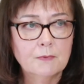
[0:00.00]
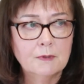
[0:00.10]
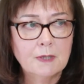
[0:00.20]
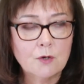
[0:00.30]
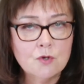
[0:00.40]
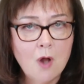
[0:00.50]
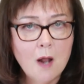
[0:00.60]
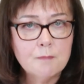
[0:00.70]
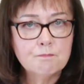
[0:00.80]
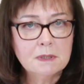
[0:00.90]
they're
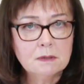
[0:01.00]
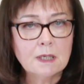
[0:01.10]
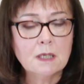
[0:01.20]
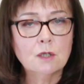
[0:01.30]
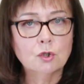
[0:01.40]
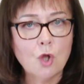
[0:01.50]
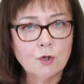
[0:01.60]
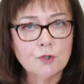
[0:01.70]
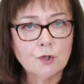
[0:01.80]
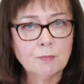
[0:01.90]
not building
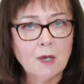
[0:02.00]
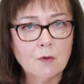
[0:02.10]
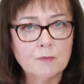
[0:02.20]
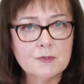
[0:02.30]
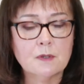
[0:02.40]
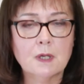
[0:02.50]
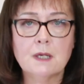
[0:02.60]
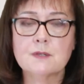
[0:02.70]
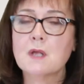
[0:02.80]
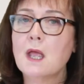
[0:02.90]
long-term care
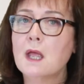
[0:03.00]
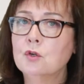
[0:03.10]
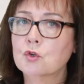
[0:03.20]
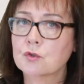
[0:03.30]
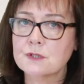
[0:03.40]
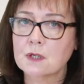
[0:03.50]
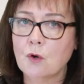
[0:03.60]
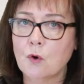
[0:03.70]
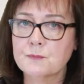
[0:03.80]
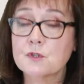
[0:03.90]
facilities and nursing
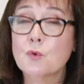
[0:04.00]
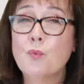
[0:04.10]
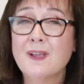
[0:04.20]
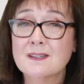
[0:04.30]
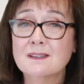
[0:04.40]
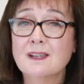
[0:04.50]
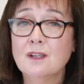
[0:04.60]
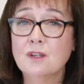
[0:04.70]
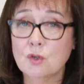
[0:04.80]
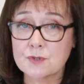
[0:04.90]
homes the way that they
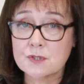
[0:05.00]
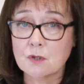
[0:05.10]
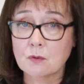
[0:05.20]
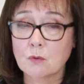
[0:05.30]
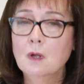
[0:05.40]
used to.